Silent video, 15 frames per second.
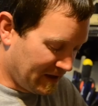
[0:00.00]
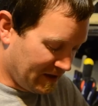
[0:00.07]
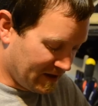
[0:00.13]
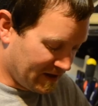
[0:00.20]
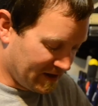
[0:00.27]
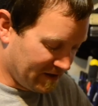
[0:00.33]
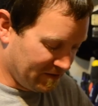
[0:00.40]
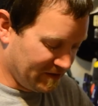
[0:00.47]

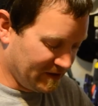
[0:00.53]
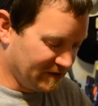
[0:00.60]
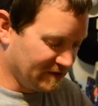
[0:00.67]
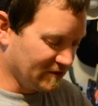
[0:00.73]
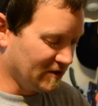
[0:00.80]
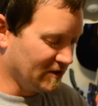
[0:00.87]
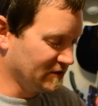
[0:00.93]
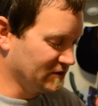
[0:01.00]
This
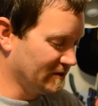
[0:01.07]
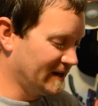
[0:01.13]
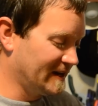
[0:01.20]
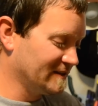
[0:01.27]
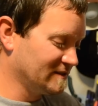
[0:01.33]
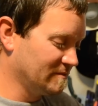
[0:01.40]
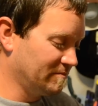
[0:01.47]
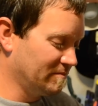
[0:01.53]
also
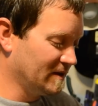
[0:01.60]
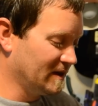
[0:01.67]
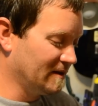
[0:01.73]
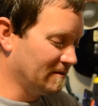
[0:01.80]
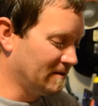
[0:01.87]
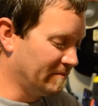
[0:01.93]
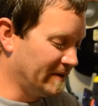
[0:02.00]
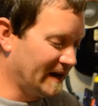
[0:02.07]
has
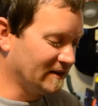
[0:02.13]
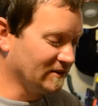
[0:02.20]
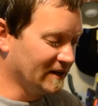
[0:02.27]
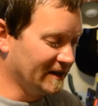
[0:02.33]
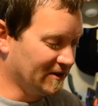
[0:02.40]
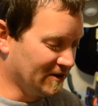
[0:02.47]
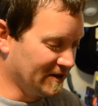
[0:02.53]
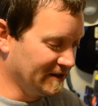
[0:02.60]
a
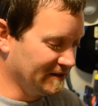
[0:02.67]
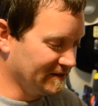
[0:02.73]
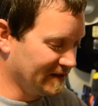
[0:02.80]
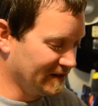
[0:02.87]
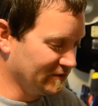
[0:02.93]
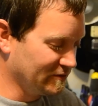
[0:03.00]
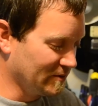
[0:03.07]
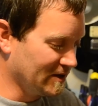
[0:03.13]
backlight on it
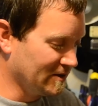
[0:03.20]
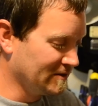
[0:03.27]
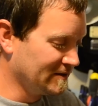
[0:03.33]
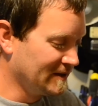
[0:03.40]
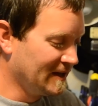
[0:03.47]
as well,